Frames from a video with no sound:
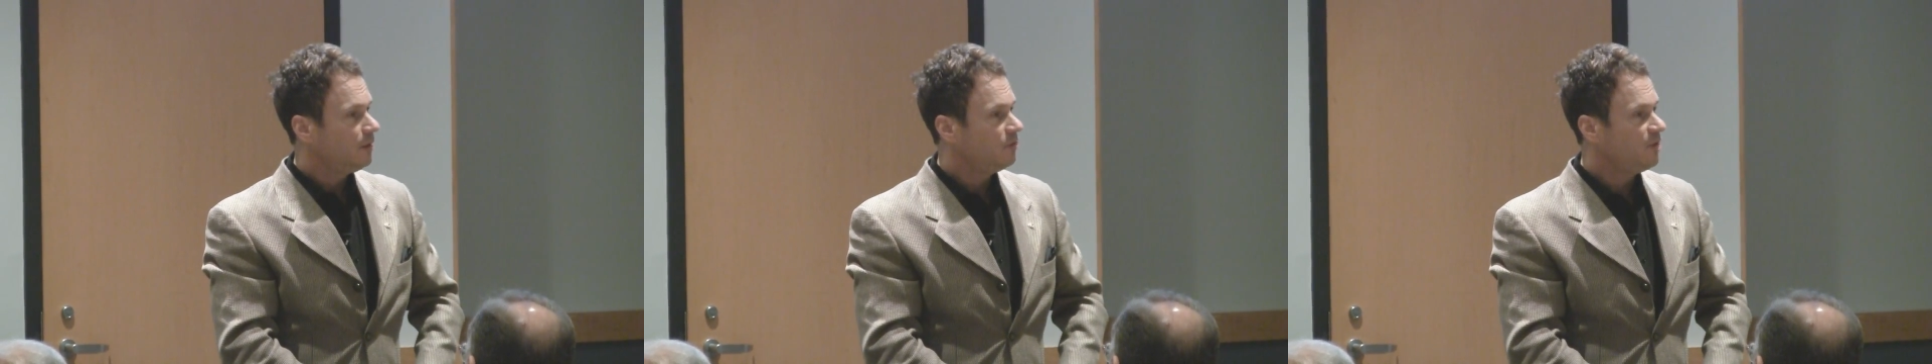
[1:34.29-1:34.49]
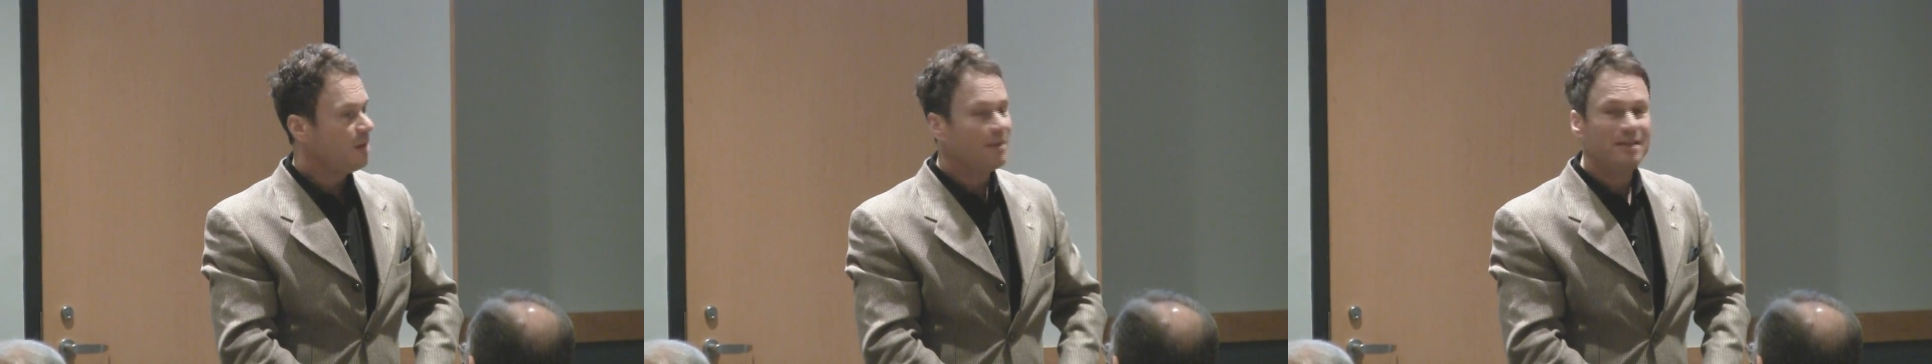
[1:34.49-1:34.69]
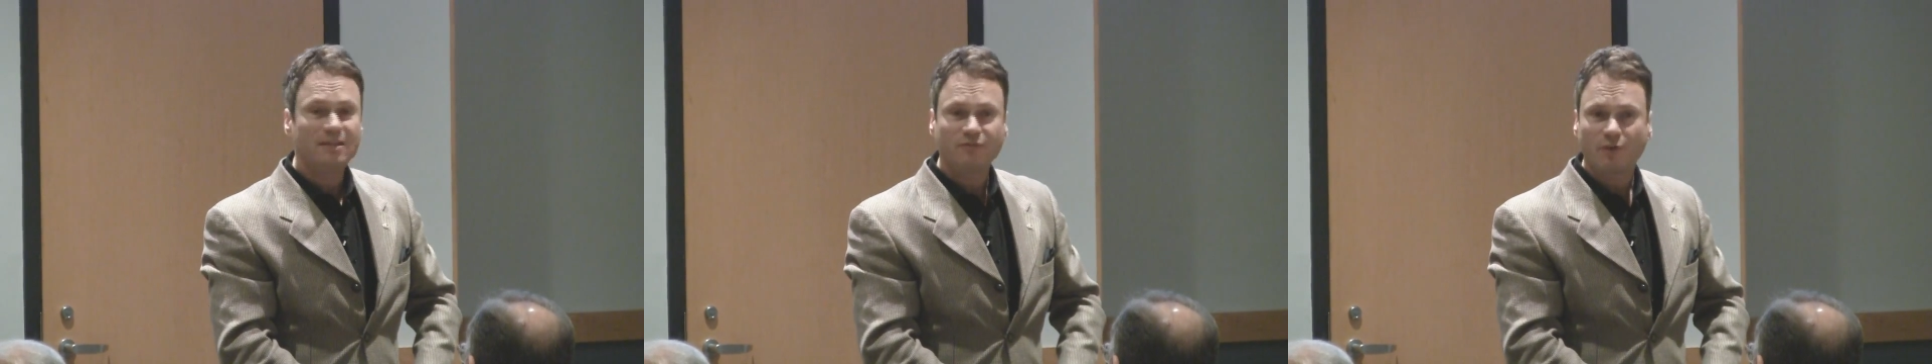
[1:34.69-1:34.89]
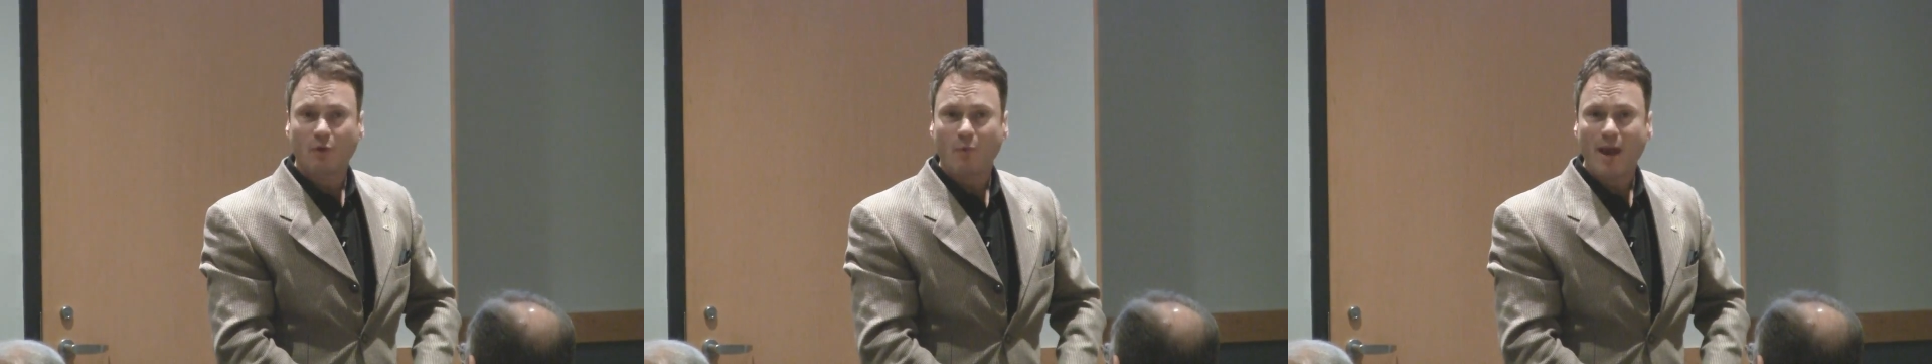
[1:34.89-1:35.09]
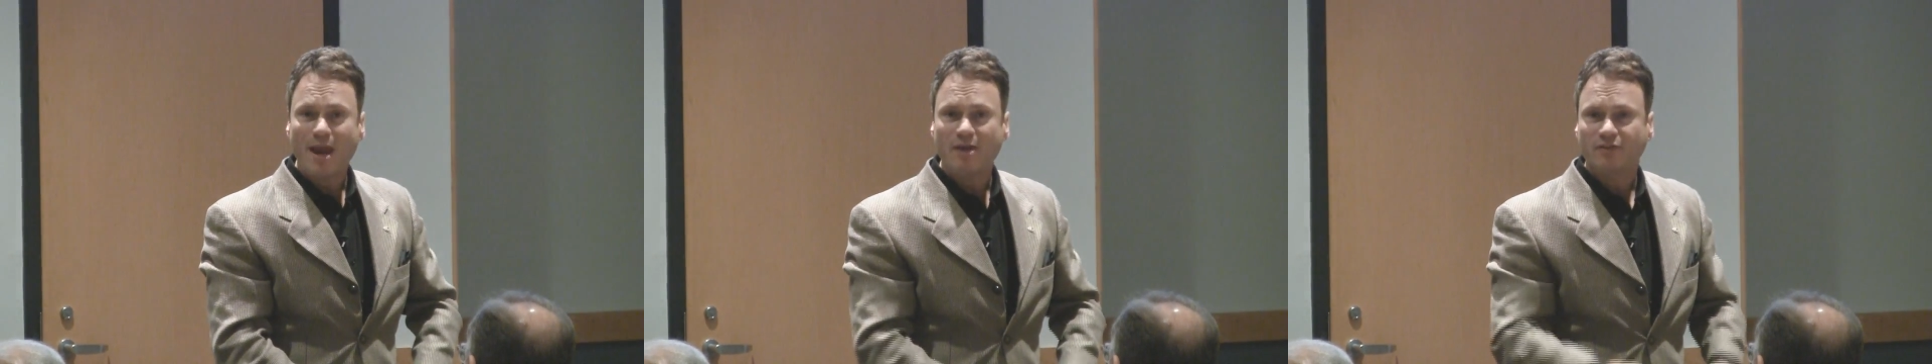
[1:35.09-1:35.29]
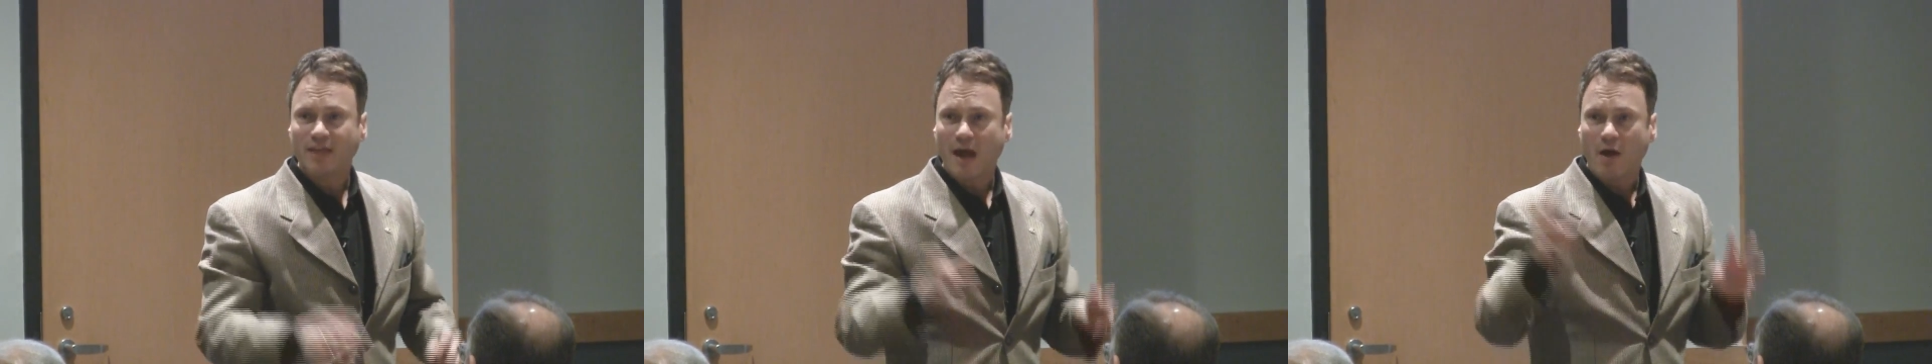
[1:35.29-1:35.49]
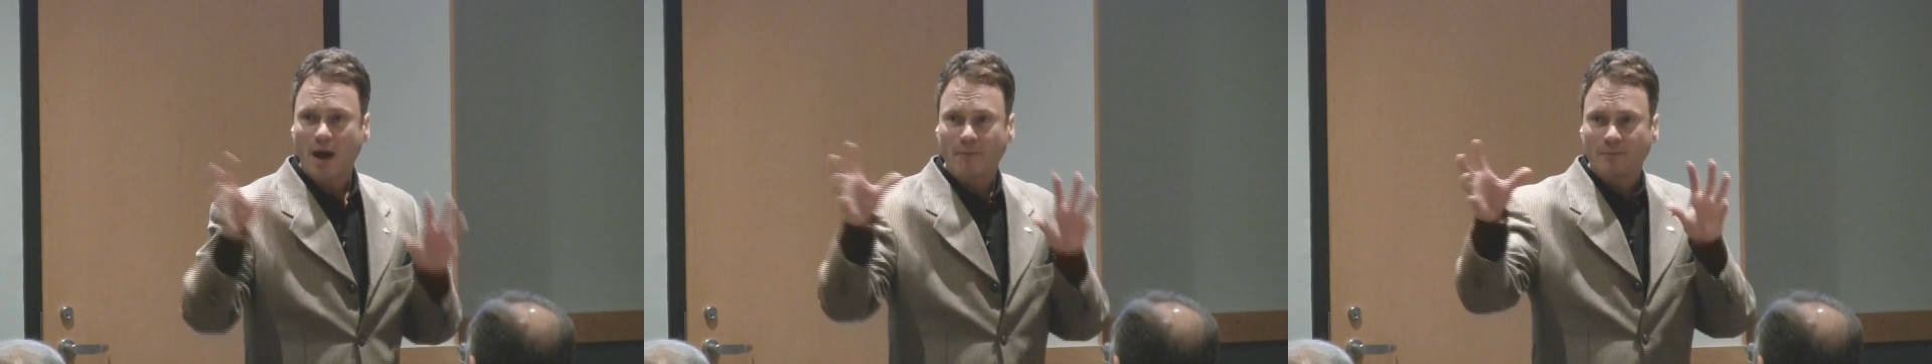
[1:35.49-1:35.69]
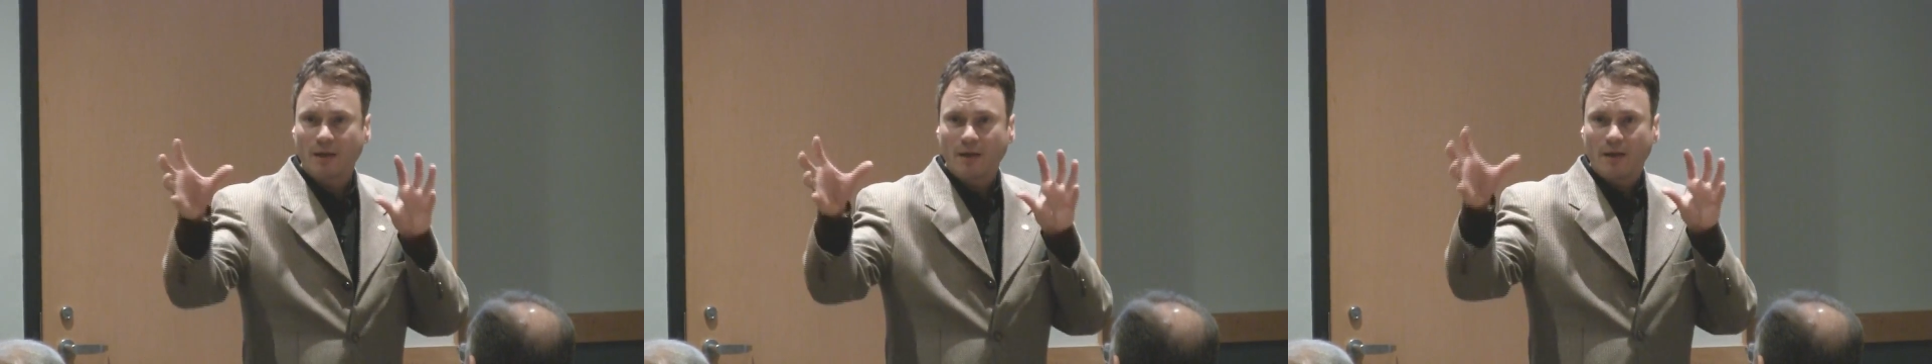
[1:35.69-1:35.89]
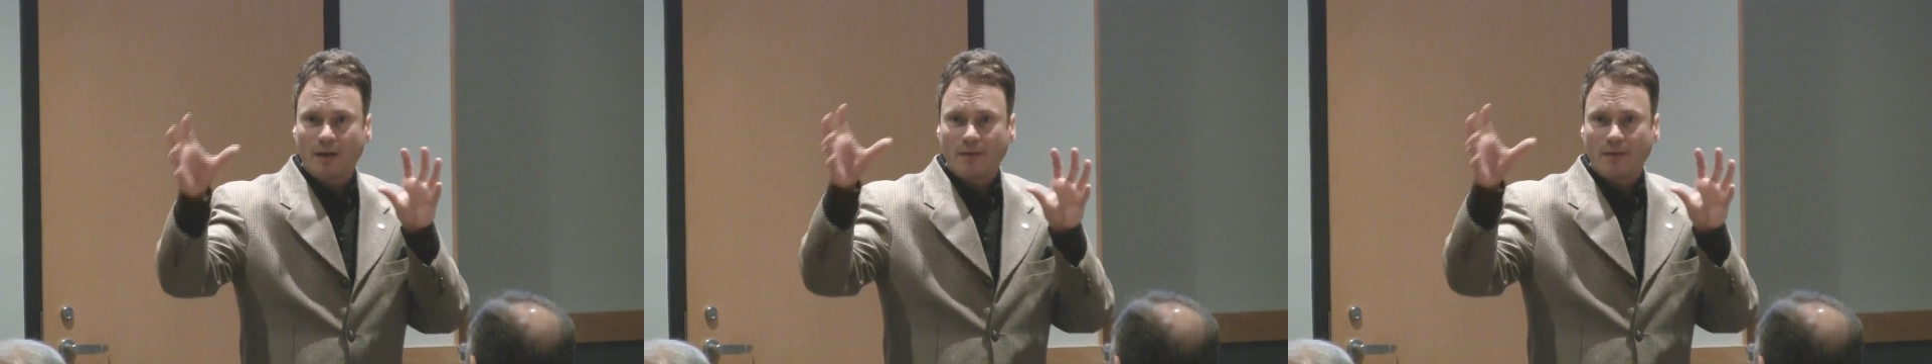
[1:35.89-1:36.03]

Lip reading: You see how many different ways now